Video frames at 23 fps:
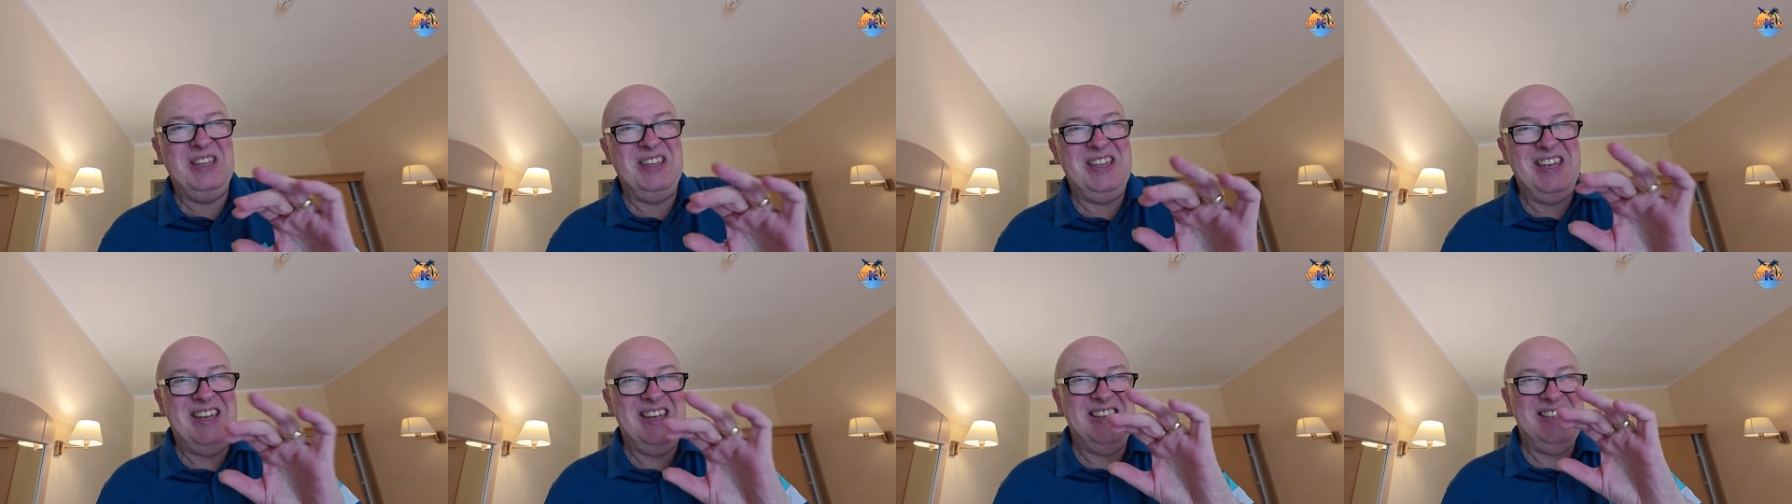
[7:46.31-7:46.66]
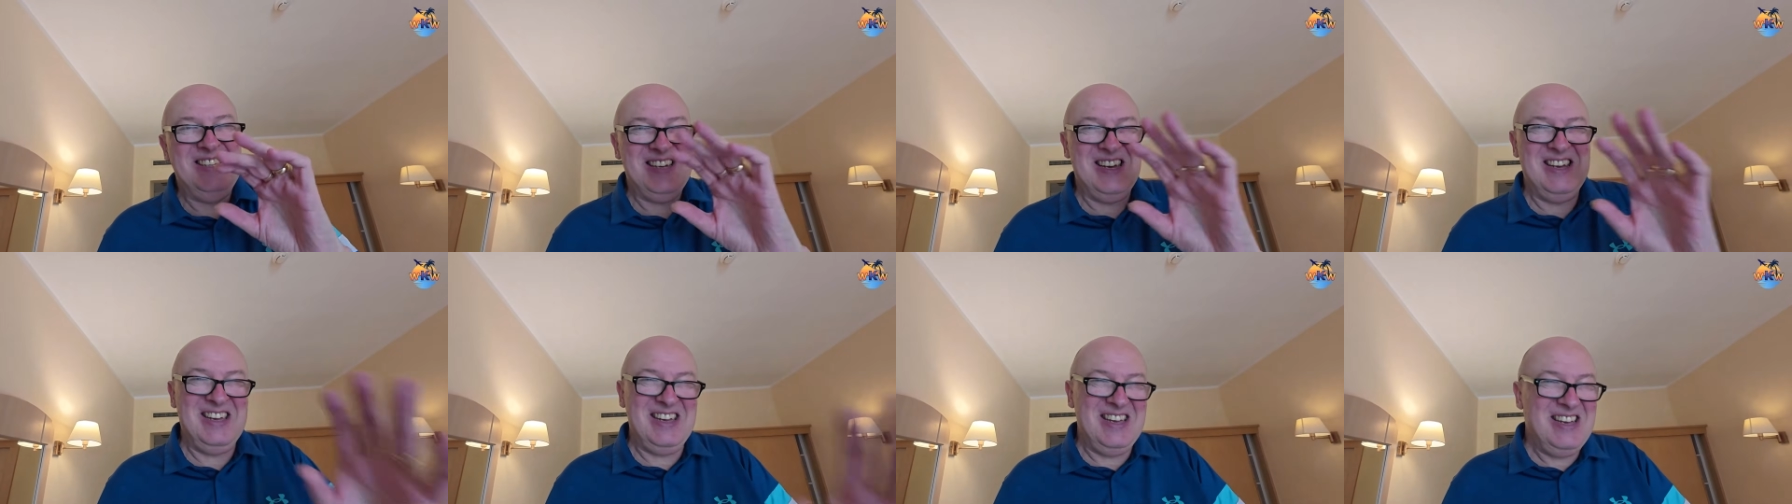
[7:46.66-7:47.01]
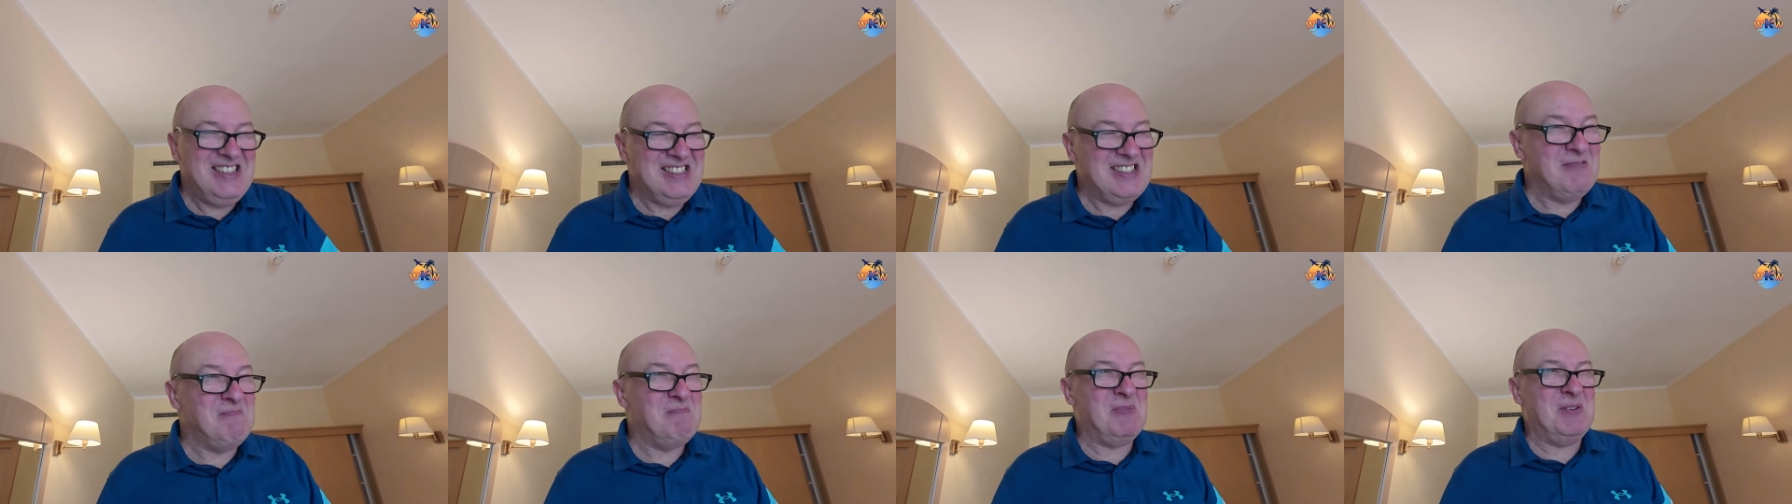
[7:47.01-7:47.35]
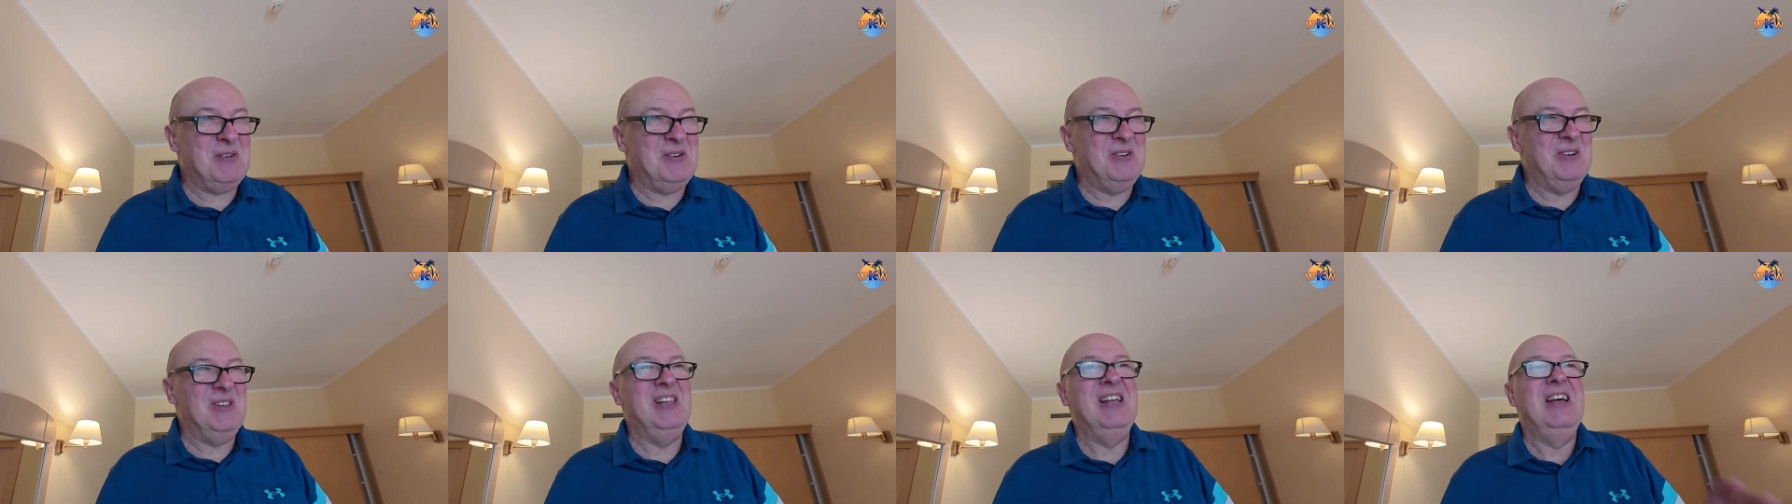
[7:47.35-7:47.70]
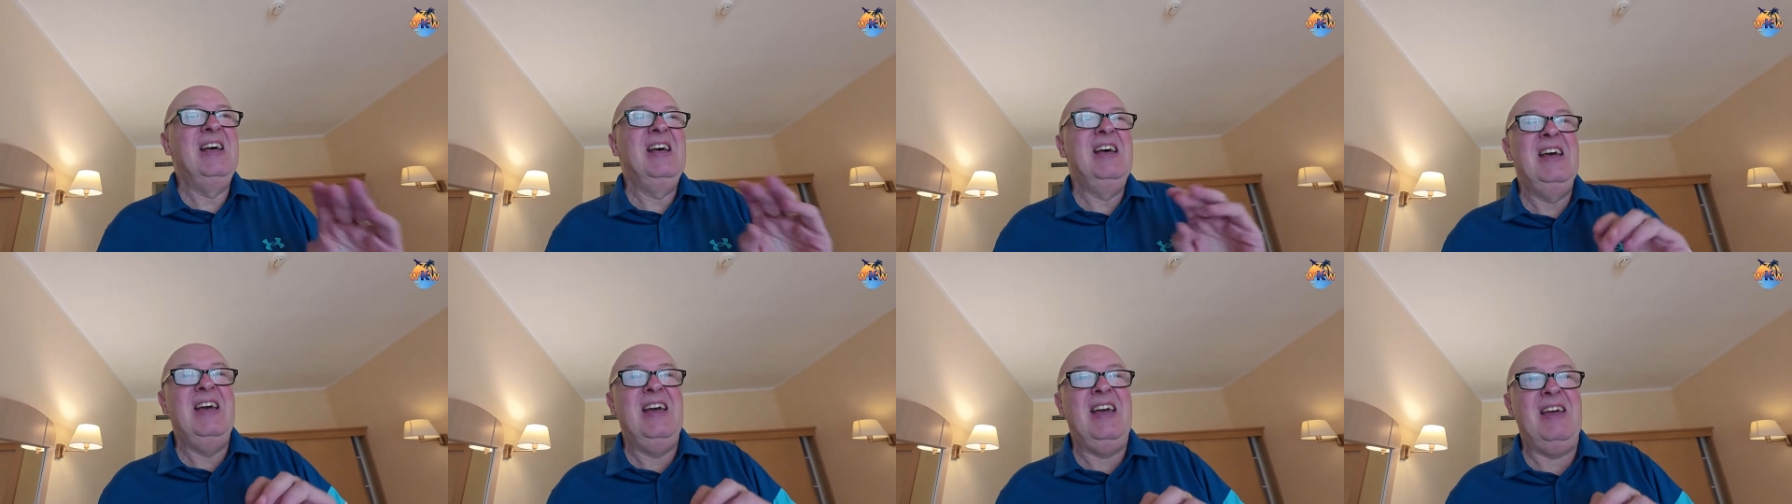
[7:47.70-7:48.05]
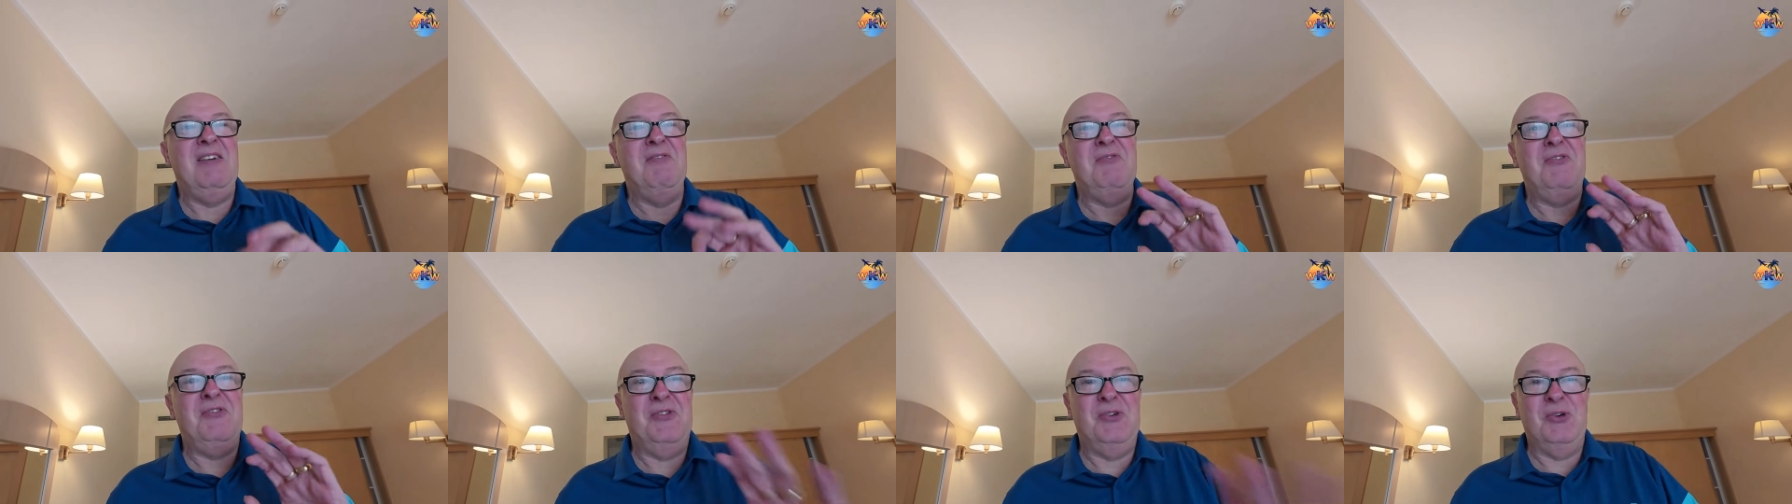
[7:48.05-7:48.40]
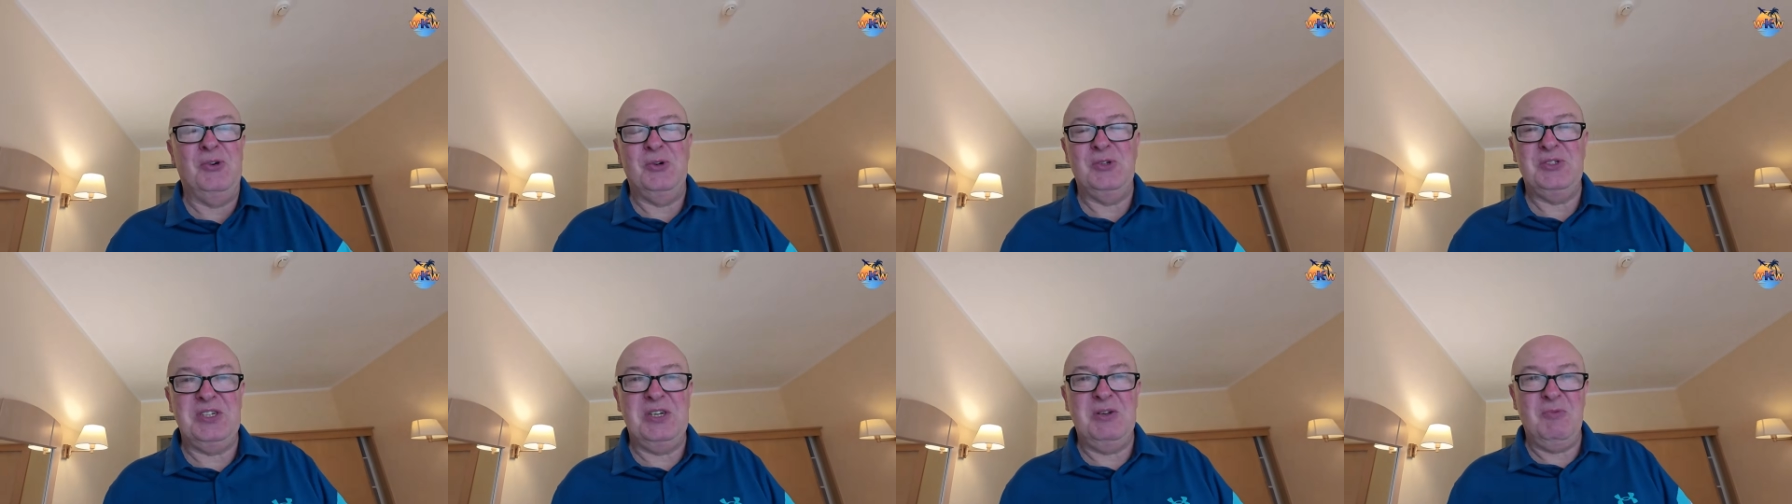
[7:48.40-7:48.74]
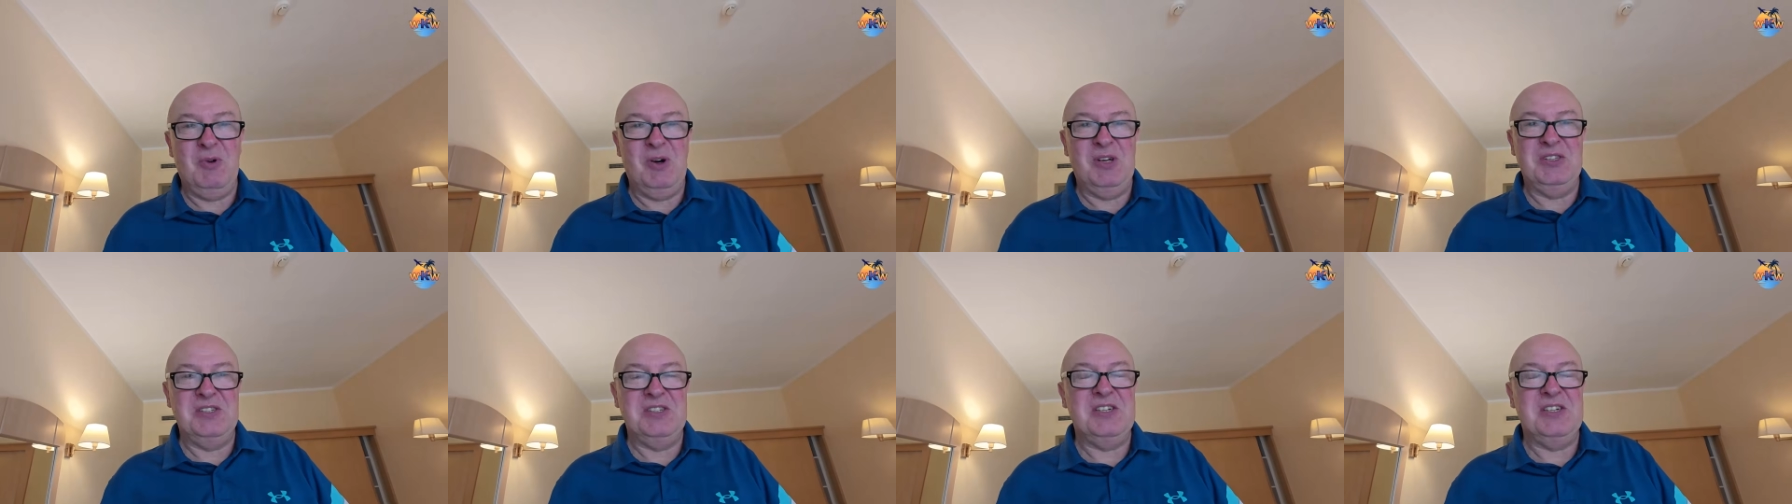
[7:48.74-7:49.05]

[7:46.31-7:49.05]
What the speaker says: need a heated pool in 41